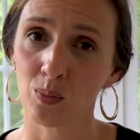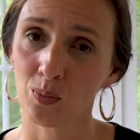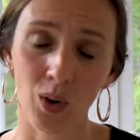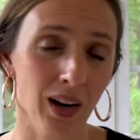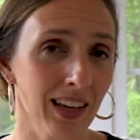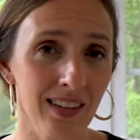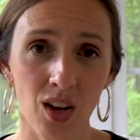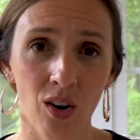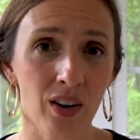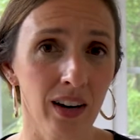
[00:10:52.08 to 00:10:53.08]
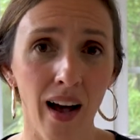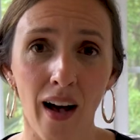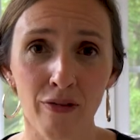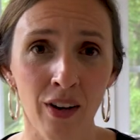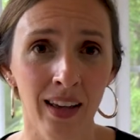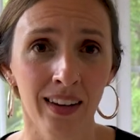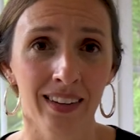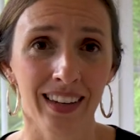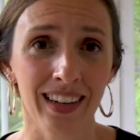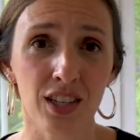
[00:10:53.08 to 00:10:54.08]
Writing is hard enough,
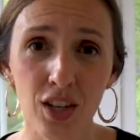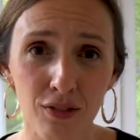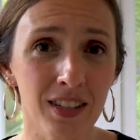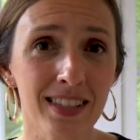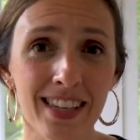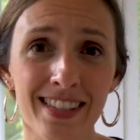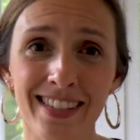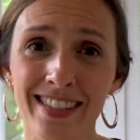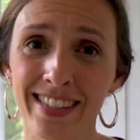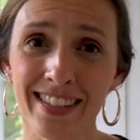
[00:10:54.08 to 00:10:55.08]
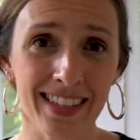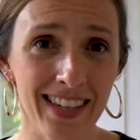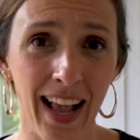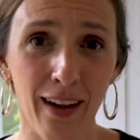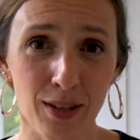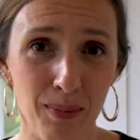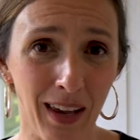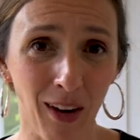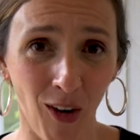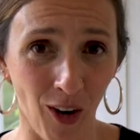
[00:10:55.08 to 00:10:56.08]
and a shift in seasons doesn't have to make
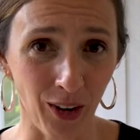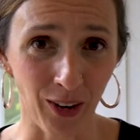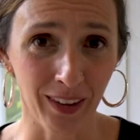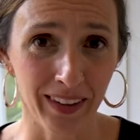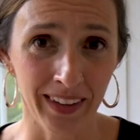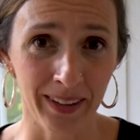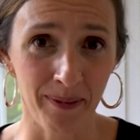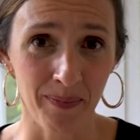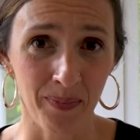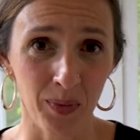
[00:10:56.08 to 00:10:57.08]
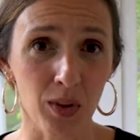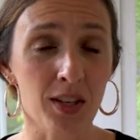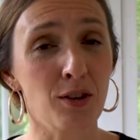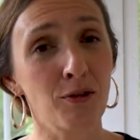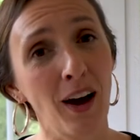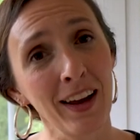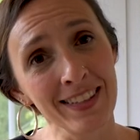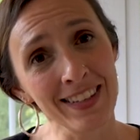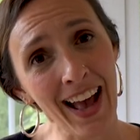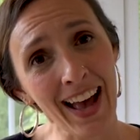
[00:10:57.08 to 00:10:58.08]
it harder. With a defined
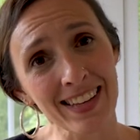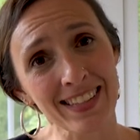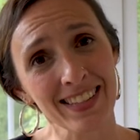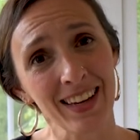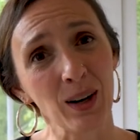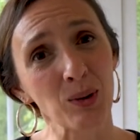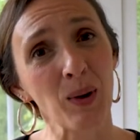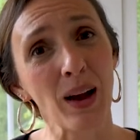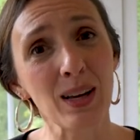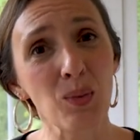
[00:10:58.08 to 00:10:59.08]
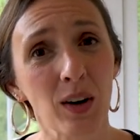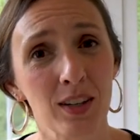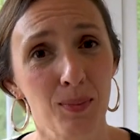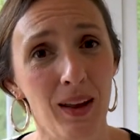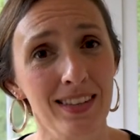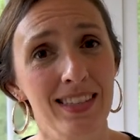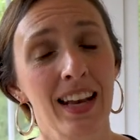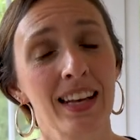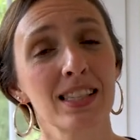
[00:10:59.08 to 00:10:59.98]
task, a ready workspace, and a